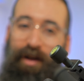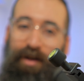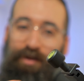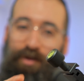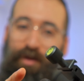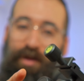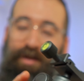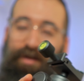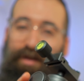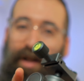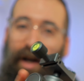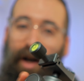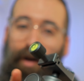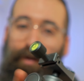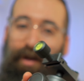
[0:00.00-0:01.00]
So this
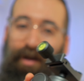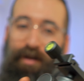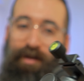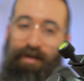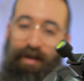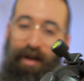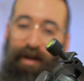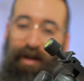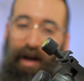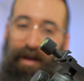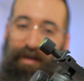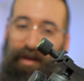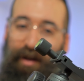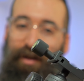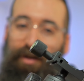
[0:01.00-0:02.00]
knob here is like, I
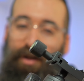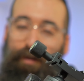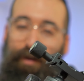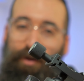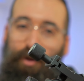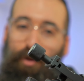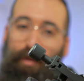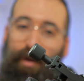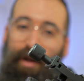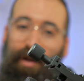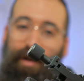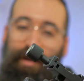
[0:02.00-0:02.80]
think a little bit too big,